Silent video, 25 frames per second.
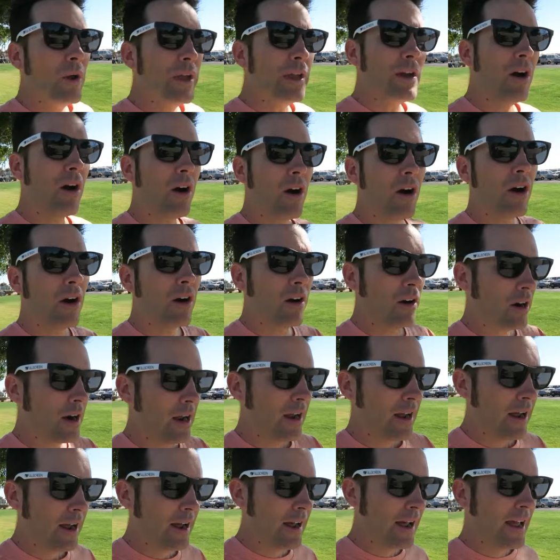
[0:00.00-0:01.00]
We
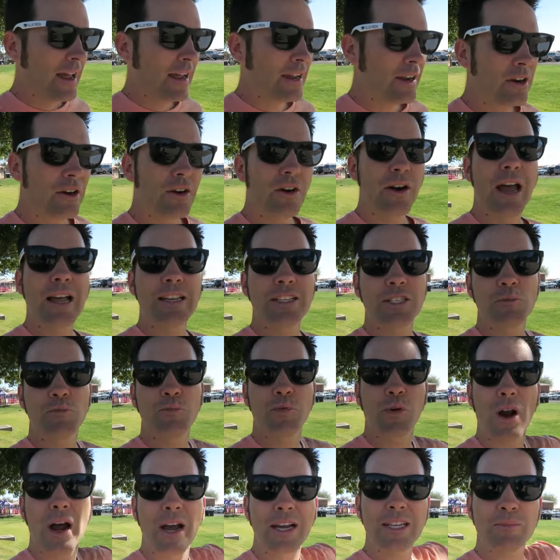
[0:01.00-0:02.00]
are here at
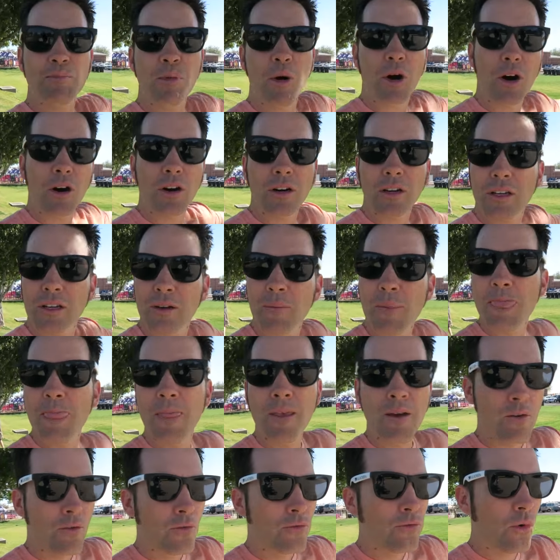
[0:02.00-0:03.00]
Surprise Park
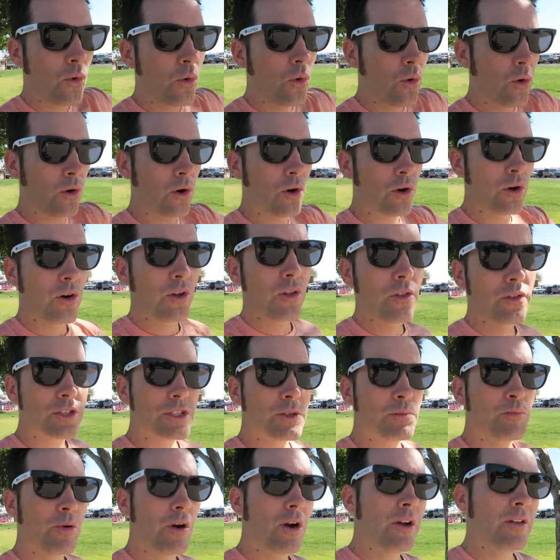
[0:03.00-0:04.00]
for
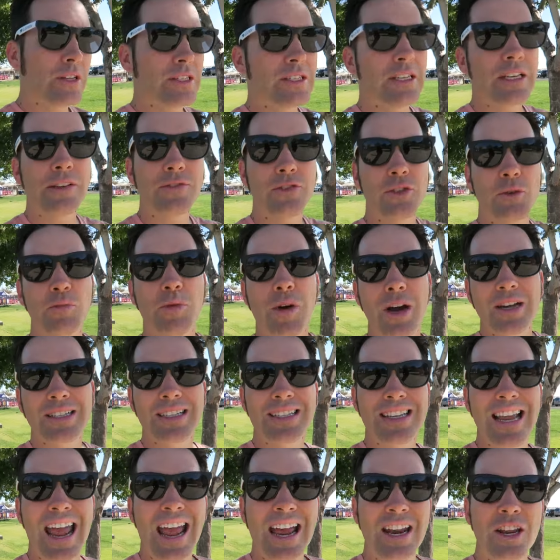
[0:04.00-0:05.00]
the City of
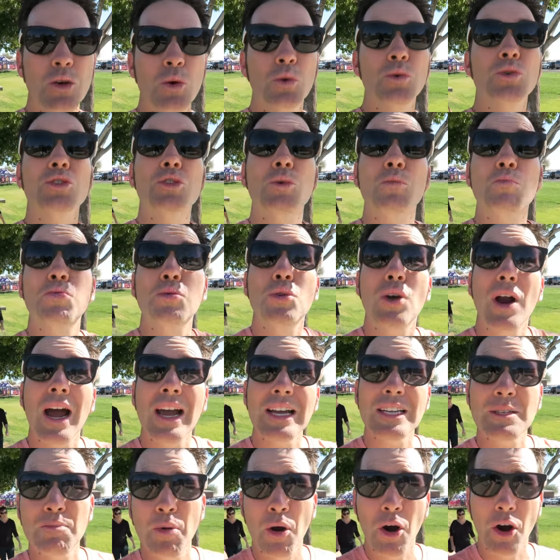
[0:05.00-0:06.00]
Surprise's annual surprise